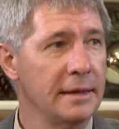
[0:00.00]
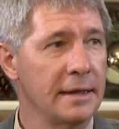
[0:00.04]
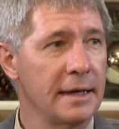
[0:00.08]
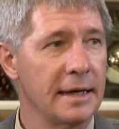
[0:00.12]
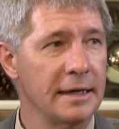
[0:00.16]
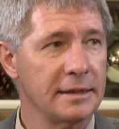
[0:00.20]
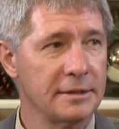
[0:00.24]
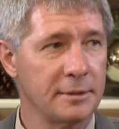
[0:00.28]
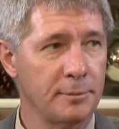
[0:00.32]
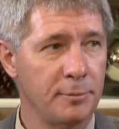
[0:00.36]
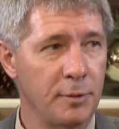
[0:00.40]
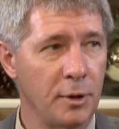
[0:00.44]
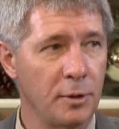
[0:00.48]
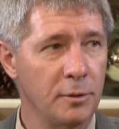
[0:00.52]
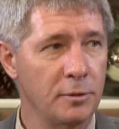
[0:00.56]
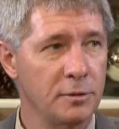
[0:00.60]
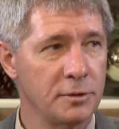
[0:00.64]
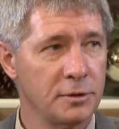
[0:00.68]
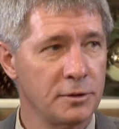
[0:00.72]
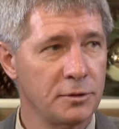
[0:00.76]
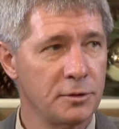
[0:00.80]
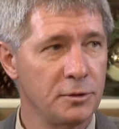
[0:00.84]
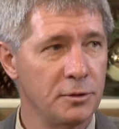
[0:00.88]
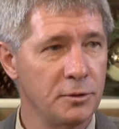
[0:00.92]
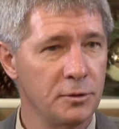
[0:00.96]
as
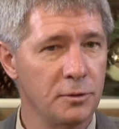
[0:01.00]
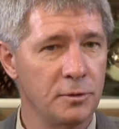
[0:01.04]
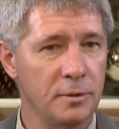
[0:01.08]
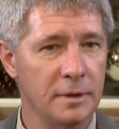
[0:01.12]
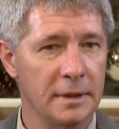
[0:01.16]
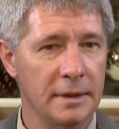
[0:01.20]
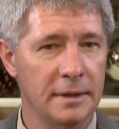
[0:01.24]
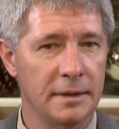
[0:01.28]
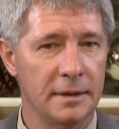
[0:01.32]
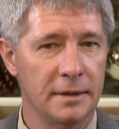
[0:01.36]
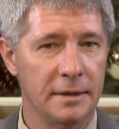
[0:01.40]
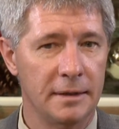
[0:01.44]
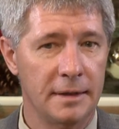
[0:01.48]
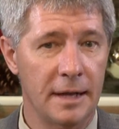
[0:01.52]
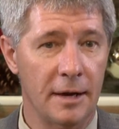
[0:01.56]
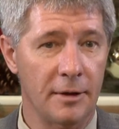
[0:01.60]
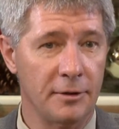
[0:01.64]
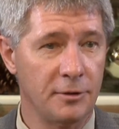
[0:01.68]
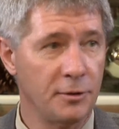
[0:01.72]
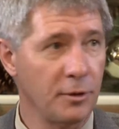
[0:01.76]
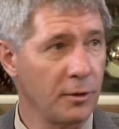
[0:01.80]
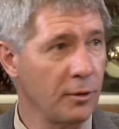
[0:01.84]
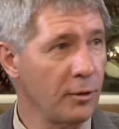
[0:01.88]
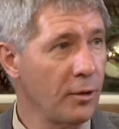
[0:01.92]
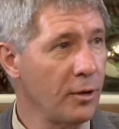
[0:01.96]
opposed to, now
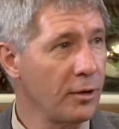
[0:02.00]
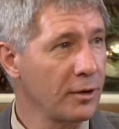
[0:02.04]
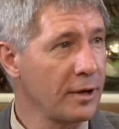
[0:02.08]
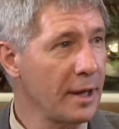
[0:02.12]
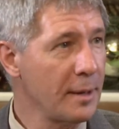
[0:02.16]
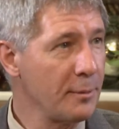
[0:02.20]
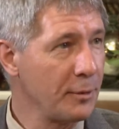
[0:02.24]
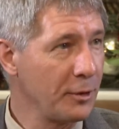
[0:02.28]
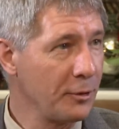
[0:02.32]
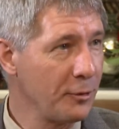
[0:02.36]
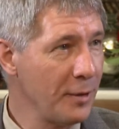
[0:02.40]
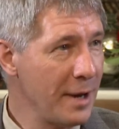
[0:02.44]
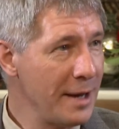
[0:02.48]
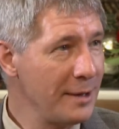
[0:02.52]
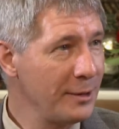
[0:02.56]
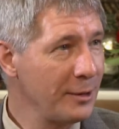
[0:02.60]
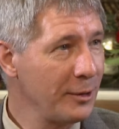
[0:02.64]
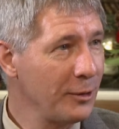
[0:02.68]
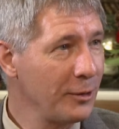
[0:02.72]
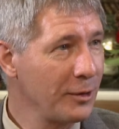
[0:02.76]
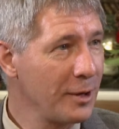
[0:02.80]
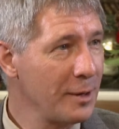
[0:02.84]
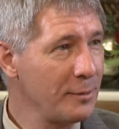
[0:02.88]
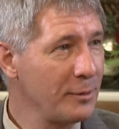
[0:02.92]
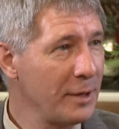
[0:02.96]
it took a long time to create the
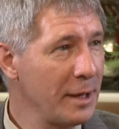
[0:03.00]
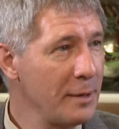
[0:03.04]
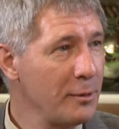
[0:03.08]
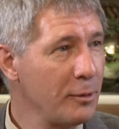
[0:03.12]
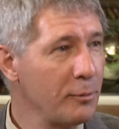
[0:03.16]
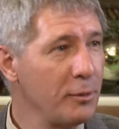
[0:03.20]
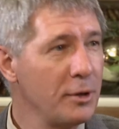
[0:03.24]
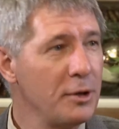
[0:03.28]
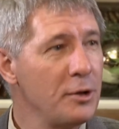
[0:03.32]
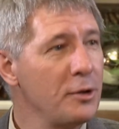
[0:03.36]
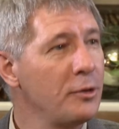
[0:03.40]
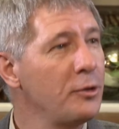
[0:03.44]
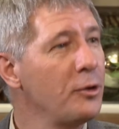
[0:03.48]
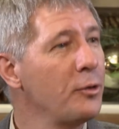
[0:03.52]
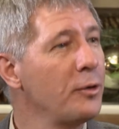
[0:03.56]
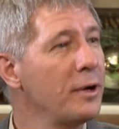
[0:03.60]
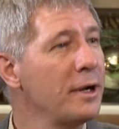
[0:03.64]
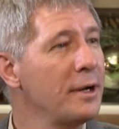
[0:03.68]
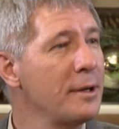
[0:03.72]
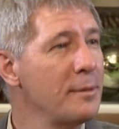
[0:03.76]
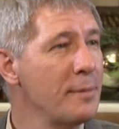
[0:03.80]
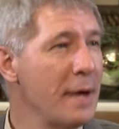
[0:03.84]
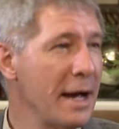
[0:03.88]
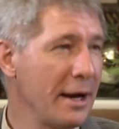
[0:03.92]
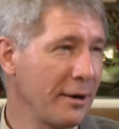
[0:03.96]
lookup table, but you do it
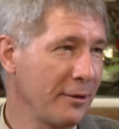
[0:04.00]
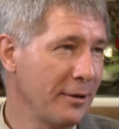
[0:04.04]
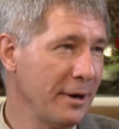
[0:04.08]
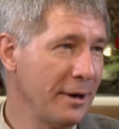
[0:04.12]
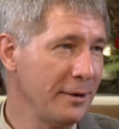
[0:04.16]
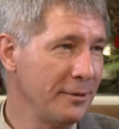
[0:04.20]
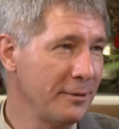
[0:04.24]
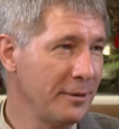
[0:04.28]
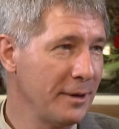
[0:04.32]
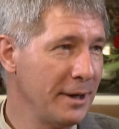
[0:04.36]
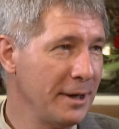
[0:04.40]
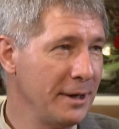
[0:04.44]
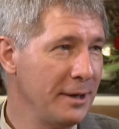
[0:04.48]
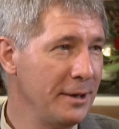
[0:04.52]
in the background, right?